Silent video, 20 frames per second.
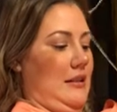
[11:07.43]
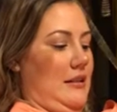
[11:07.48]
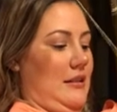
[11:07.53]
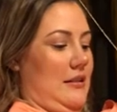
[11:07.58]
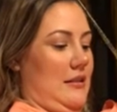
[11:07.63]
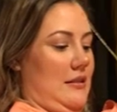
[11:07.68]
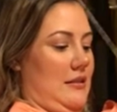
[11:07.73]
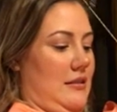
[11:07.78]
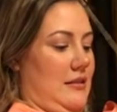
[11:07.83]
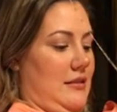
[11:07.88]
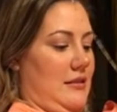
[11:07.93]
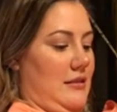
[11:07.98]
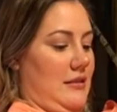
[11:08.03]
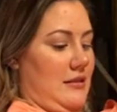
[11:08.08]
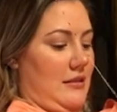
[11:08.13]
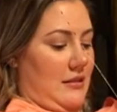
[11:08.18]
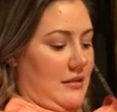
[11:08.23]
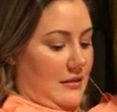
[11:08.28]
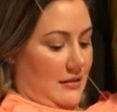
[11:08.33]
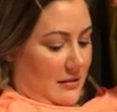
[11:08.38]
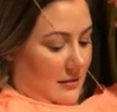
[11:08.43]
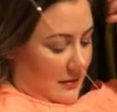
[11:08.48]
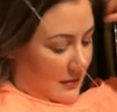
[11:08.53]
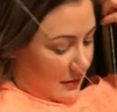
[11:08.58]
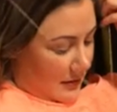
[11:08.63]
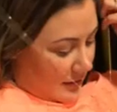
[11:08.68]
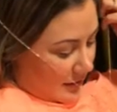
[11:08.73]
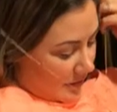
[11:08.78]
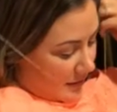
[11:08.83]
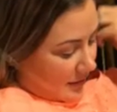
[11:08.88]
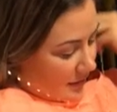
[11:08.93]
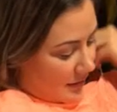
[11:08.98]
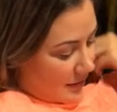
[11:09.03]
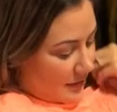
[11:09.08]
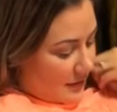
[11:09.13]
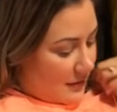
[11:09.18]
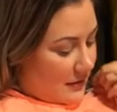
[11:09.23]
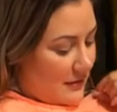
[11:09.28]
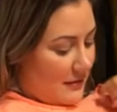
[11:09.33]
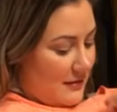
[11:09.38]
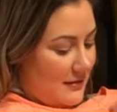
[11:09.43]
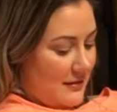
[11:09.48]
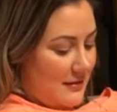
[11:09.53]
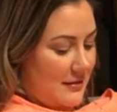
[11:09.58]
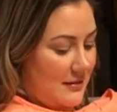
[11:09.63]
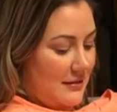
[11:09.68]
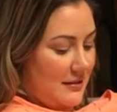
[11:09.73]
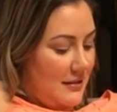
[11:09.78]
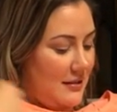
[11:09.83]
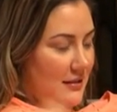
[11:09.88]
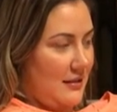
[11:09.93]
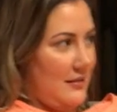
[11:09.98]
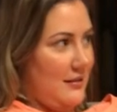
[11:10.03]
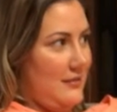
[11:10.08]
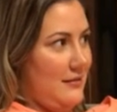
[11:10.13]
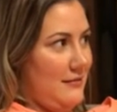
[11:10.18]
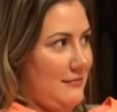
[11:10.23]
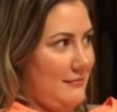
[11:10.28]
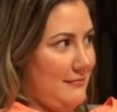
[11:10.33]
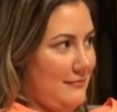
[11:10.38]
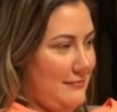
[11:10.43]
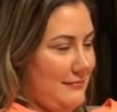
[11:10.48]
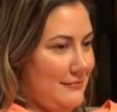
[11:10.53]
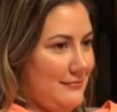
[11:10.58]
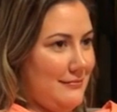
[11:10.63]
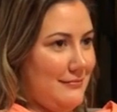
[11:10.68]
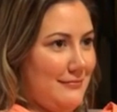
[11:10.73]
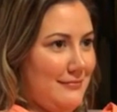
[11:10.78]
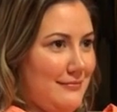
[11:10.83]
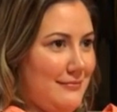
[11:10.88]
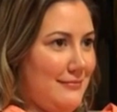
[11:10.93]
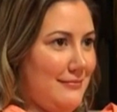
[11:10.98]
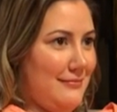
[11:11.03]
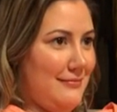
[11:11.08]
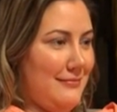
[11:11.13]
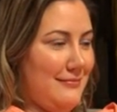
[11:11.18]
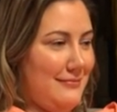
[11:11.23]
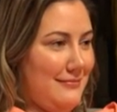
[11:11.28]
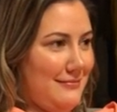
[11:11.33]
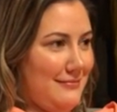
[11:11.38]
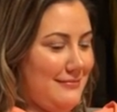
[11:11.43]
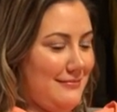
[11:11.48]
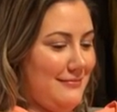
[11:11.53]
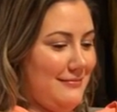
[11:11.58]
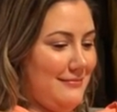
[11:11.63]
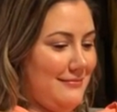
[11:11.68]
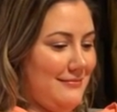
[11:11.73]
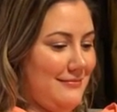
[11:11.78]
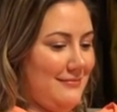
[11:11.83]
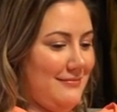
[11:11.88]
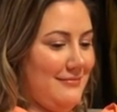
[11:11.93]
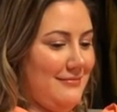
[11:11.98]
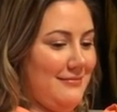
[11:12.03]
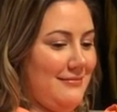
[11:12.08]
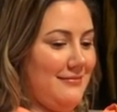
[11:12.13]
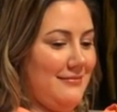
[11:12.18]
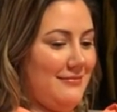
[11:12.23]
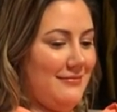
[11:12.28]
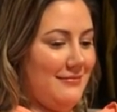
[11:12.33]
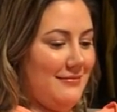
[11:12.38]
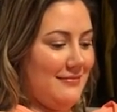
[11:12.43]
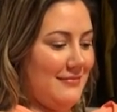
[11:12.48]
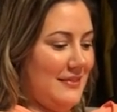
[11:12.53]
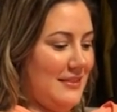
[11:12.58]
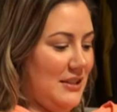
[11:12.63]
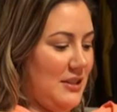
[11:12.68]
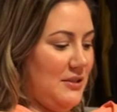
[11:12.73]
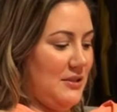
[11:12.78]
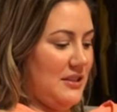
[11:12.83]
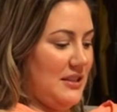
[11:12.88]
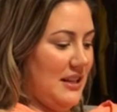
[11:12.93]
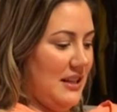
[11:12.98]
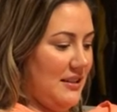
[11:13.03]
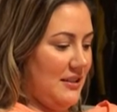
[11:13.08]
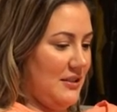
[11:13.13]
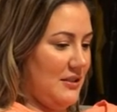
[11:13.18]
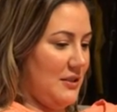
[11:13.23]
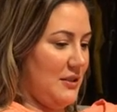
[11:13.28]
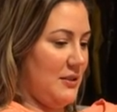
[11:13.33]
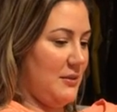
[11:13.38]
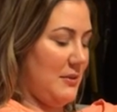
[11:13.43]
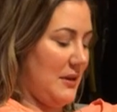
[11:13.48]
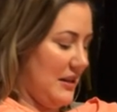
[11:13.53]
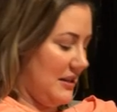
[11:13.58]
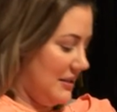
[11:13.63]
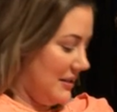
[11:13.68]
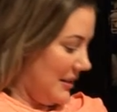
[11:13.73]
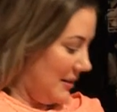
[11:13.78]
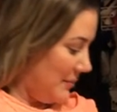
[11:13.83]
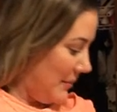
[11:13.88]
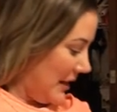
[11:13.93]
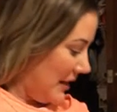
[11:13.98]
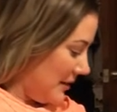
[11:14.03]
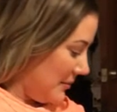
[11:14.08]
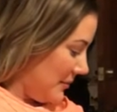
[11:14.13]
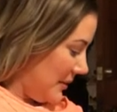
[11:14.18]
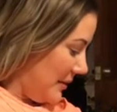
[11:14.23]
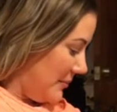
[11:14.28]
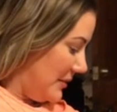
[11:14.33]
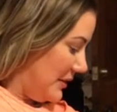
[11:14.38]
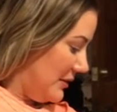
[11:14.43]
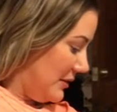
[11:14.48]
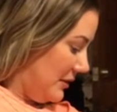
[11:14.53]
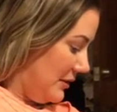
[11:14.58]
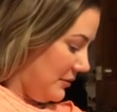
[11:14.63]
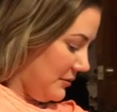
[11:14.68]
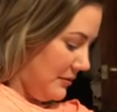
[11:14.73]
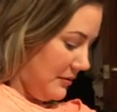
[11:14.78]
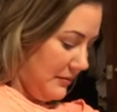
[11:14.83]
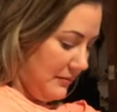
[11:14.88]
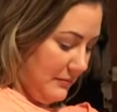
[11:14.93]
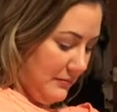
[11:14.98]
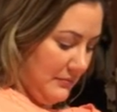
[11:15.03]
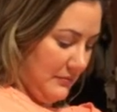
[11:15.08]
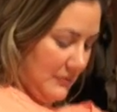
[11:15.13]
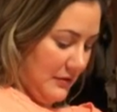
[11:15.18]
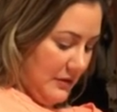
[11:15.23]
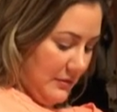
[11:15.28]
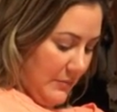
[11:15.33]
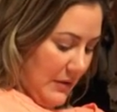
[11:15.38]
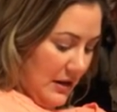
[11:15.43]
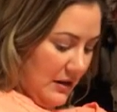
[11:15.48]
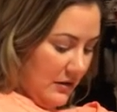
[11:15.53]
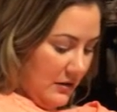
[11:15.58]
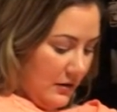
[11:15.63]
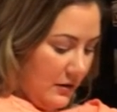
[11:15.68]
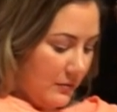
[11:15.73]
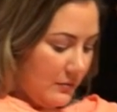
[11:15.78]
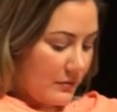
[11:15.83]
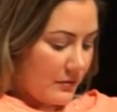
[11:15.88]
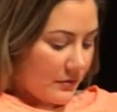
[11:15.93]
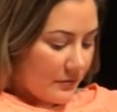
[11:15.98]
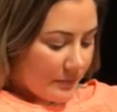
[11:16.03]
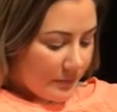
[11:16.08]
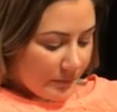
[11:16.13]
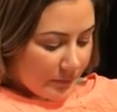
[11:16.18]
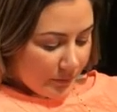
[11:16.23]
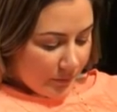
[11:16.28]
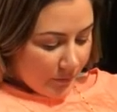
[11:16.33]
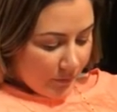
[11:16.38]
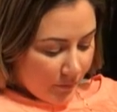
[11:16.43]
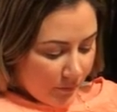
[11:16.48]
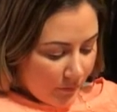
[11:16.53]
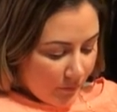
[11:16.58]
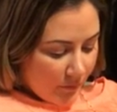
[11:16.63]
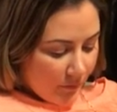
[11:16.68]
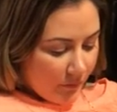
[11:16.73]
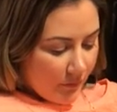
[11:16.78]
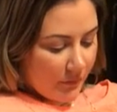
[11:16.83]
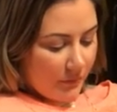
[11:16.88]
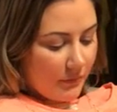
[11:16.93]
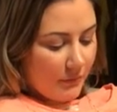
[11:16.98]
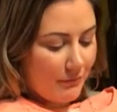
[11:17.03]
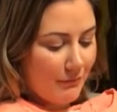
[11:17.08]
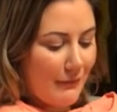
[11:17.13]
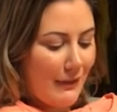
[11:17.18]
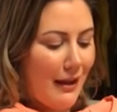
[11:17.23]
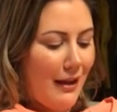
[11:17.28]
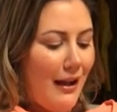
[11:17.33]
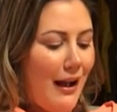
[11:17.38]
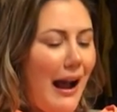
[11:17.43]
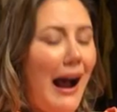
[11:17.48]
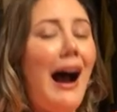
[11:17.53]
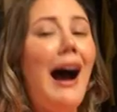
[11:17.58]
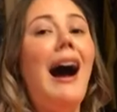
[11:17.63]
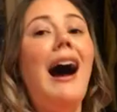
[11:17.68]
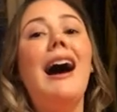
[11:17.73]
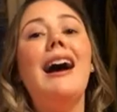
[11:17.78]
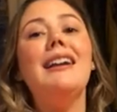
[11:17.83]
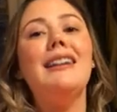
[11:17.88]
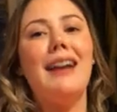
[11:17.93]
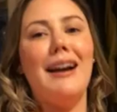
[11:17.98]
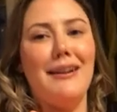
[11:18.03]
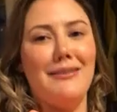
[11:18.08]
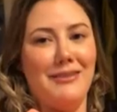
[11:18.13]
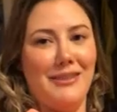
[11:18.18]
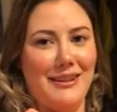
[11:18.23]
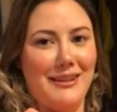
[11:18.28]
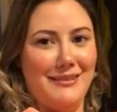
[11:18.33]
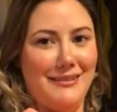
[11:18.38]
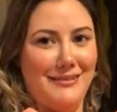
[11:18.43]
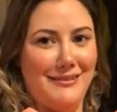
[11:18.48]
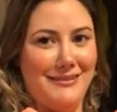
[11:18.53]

And that can go. Fashion necklace. But that necklace. Look at that, that. Oh, Megan, Boy, you, you are good. You see, this is why I said, Megan, buy me clothes. Because Megan knows. You are good. That's Megan beautiful. Knows. I love it.